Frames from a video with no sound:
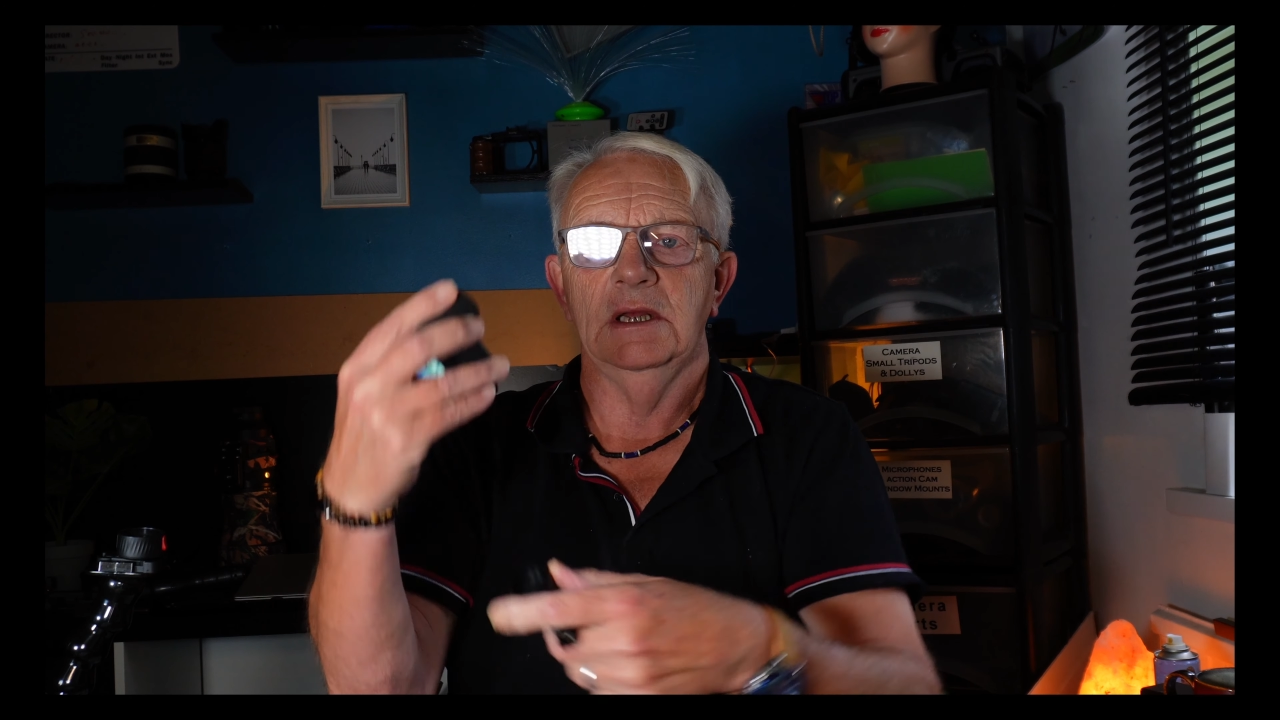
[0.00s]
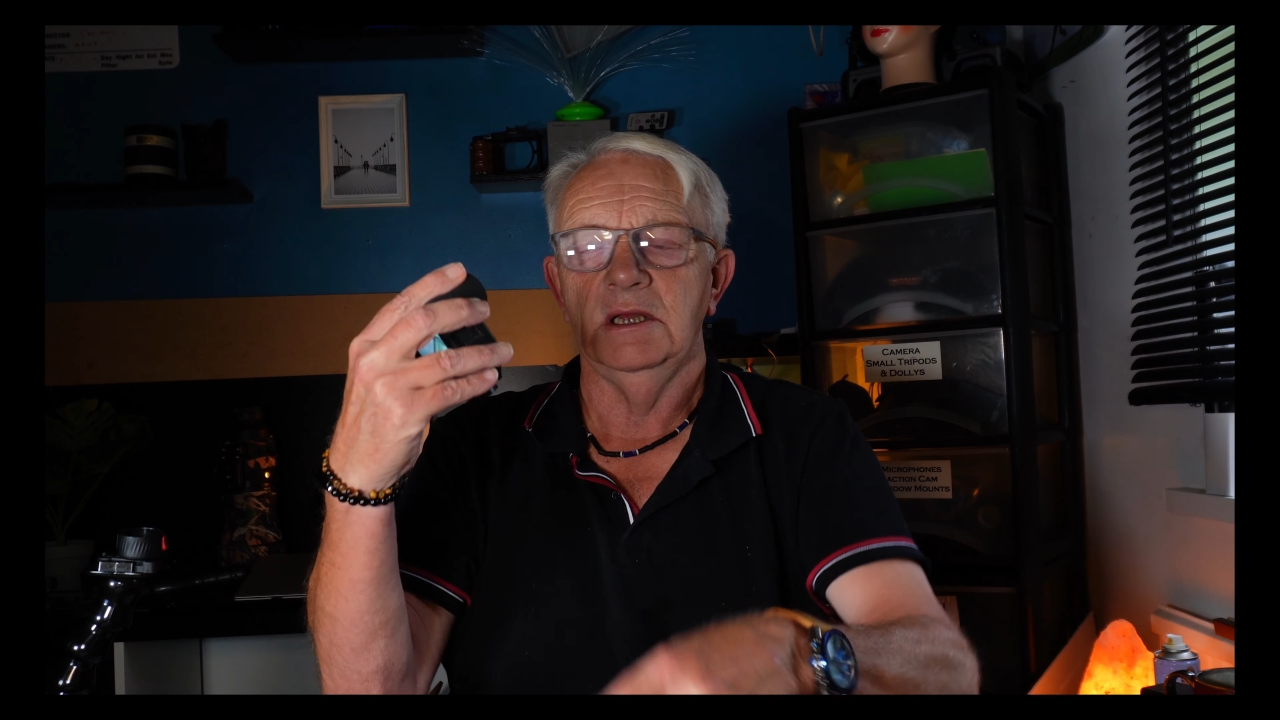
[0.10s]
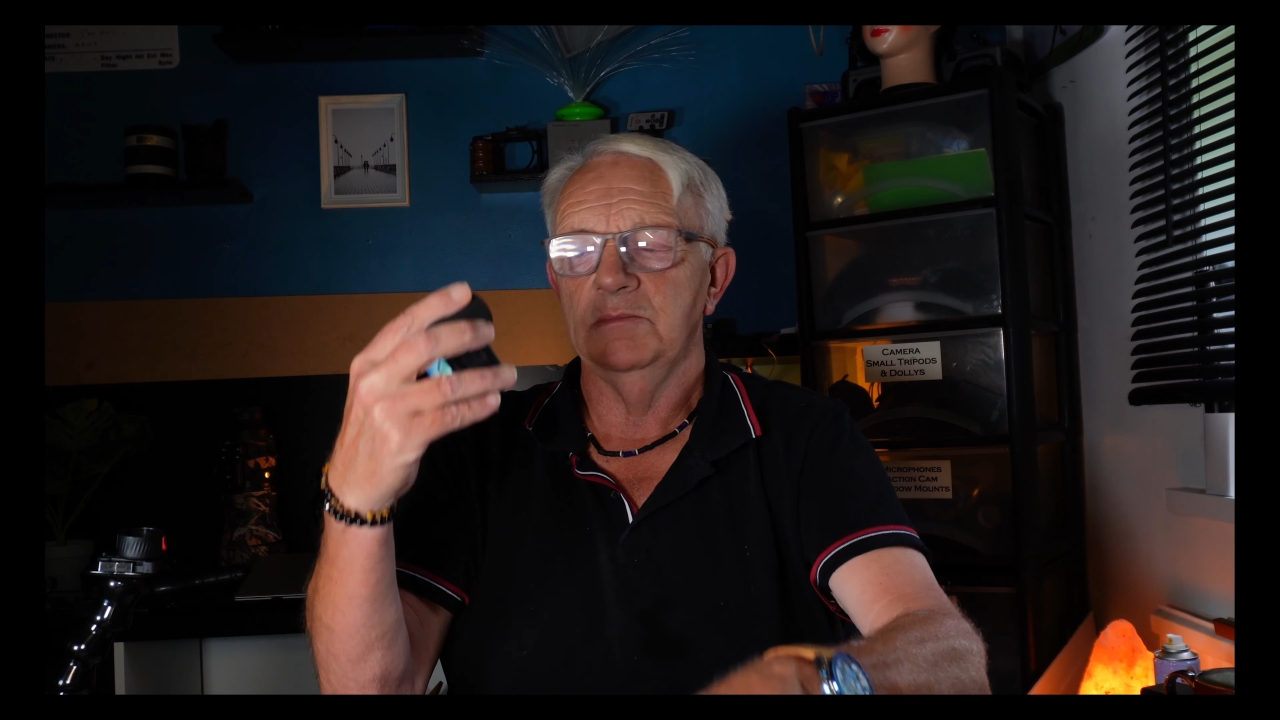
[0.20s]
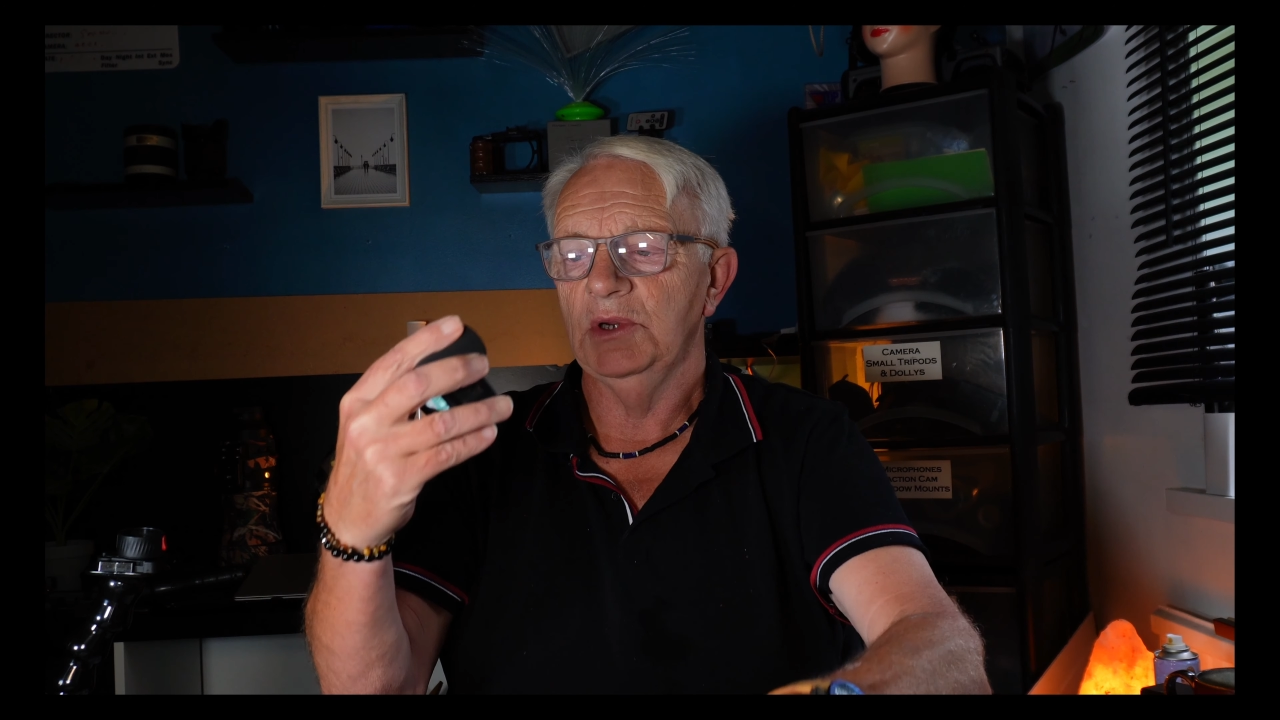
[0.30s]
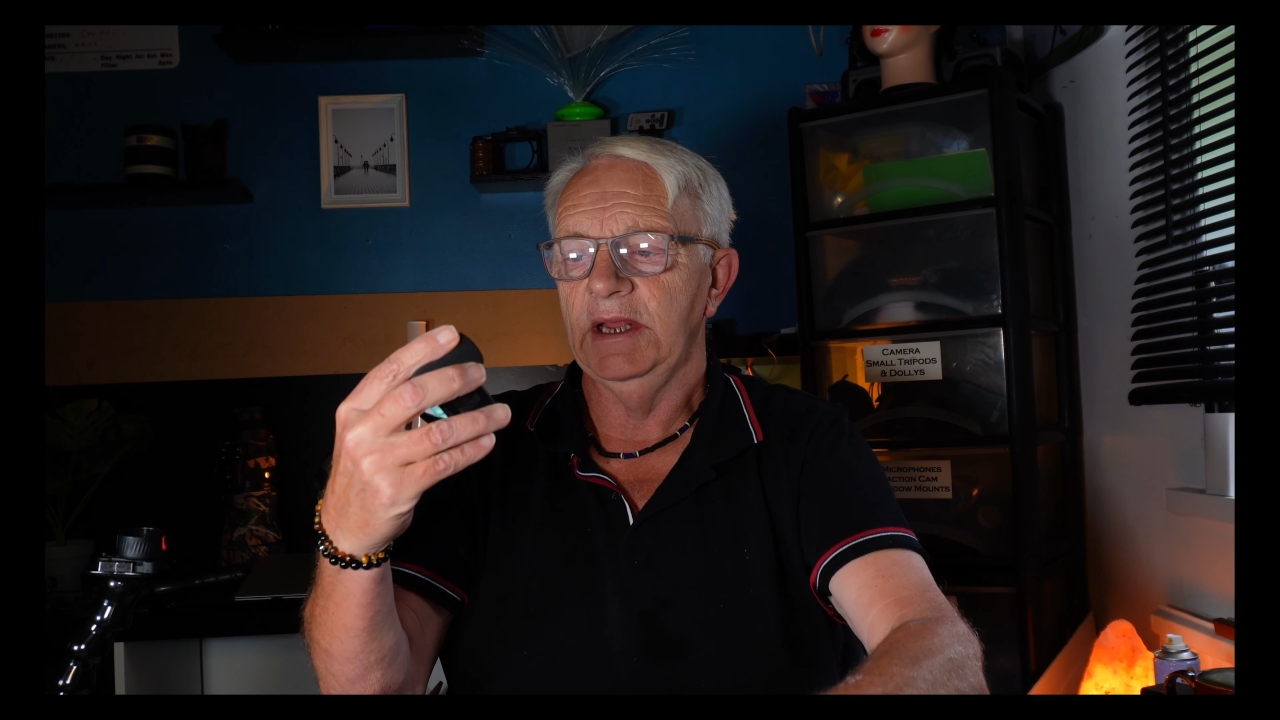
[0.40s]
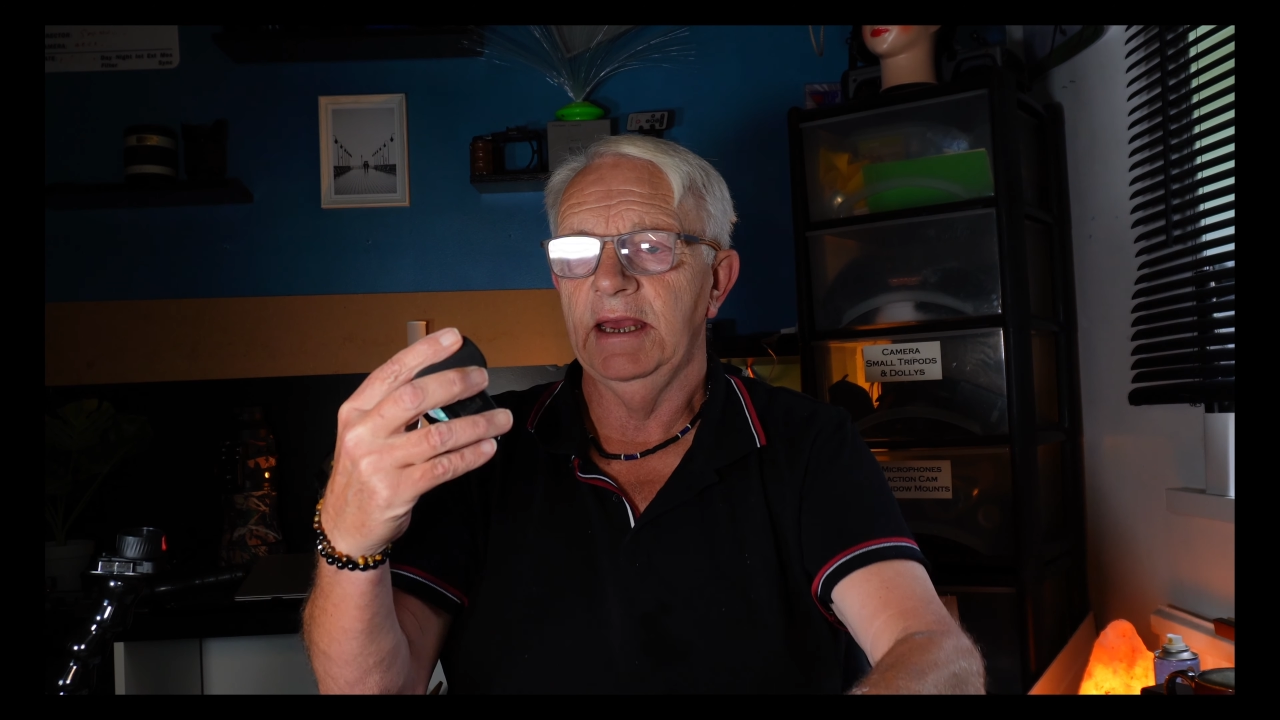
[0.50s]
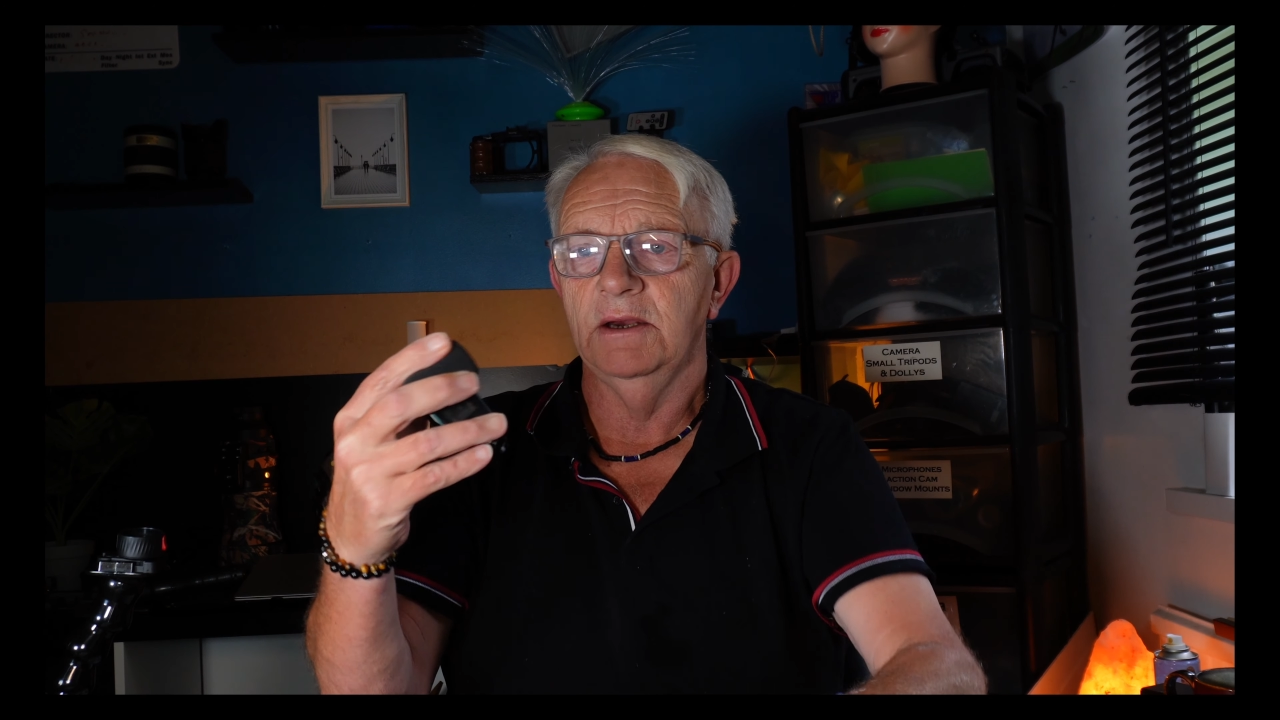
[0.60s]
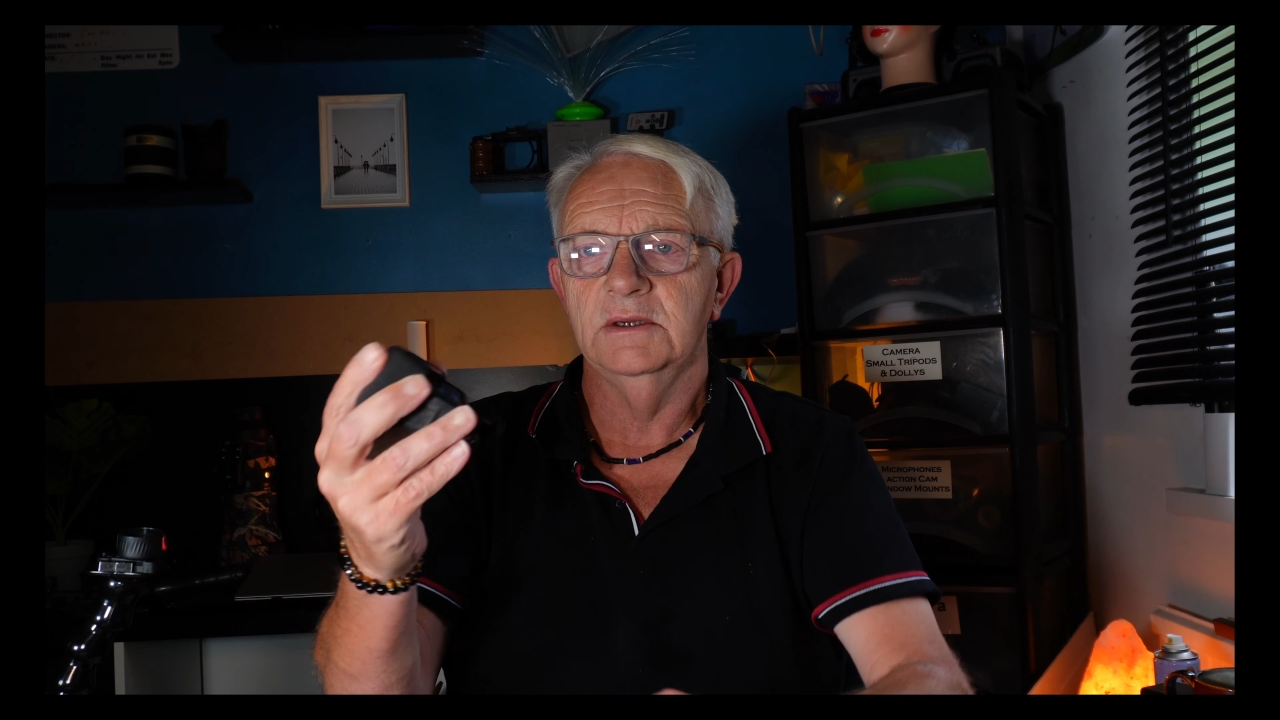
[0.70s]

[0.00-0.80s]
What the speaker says: and pull it out.